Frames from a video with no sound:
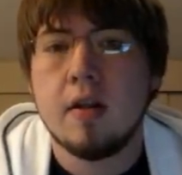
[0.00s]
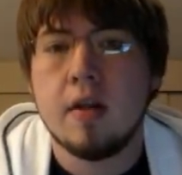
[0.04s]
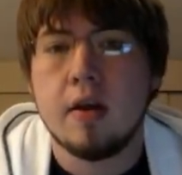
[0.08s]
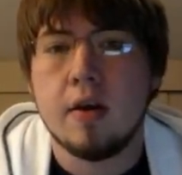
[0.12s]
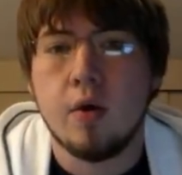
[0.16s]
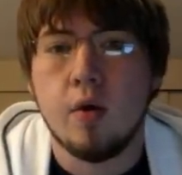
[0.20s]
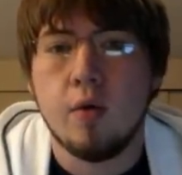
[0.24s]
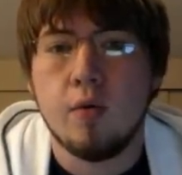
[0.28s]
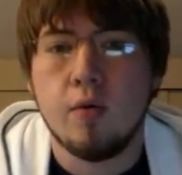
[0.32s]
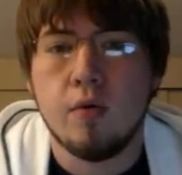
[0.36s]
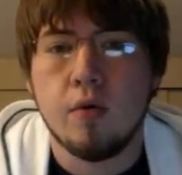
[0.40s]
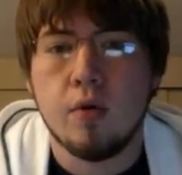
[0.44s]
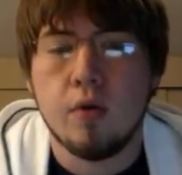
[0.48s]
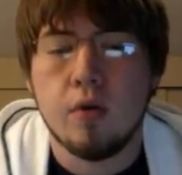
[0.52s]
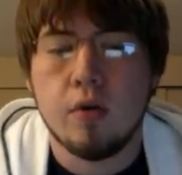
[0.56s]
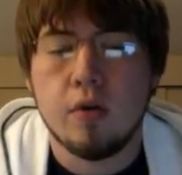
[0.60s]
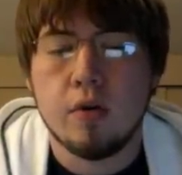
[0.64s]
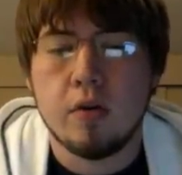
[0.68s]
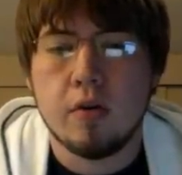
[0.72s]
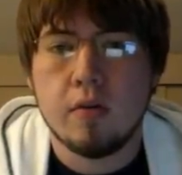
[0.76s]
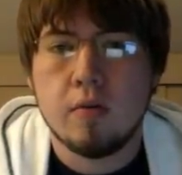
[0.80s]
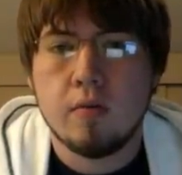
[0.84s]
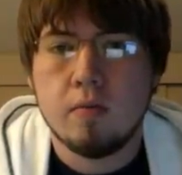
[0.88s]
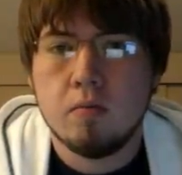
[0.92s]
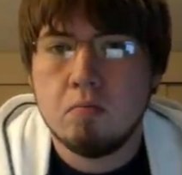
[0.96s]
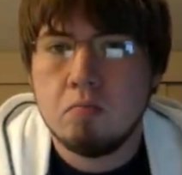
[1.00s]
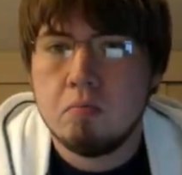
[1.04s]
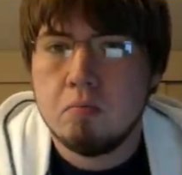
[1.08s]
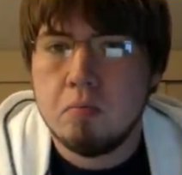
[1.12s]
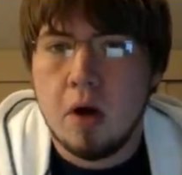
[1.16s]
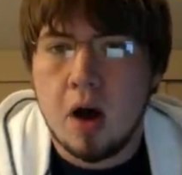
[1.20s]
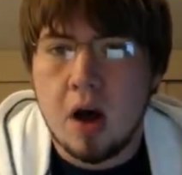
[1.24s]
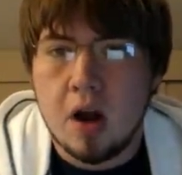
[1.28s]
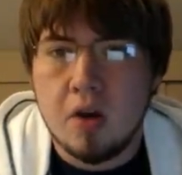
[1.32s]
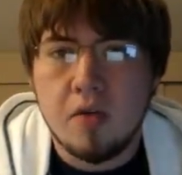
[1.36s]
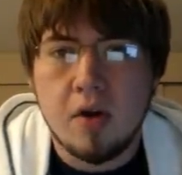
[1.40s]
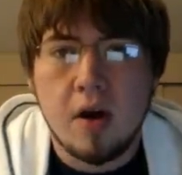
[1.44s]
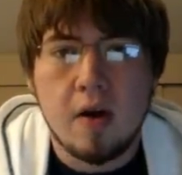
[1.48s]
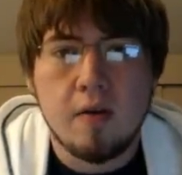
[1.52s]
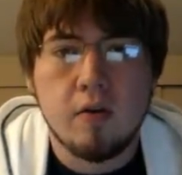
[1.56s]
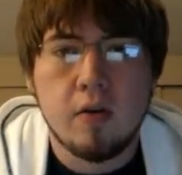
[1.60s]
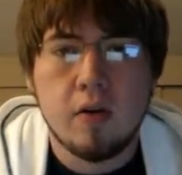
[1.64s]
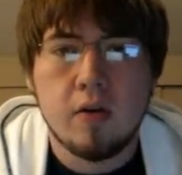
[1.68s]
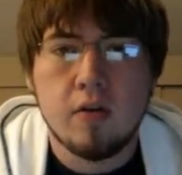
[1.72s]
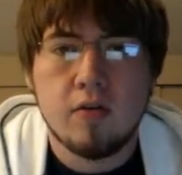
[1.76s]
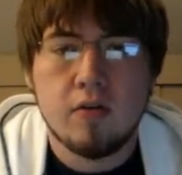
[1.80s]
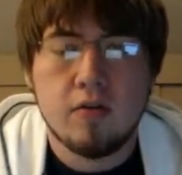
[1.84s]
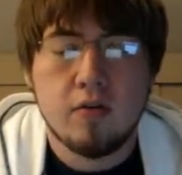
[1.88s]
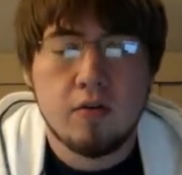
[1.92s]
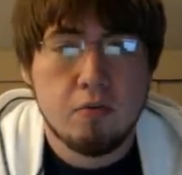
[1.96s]
they go for Pot of
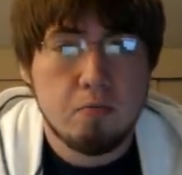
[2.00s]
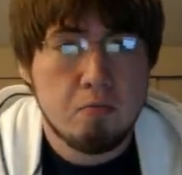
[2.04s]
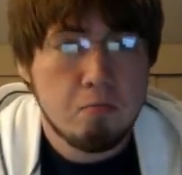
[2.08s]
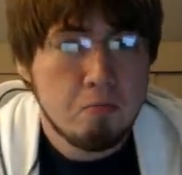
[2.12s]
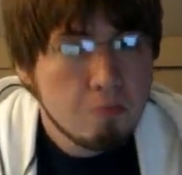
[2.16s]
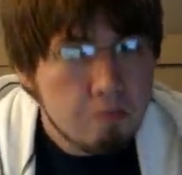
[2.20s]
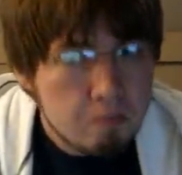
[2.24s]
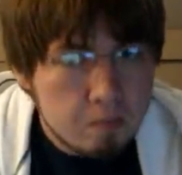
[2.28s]
Avarice,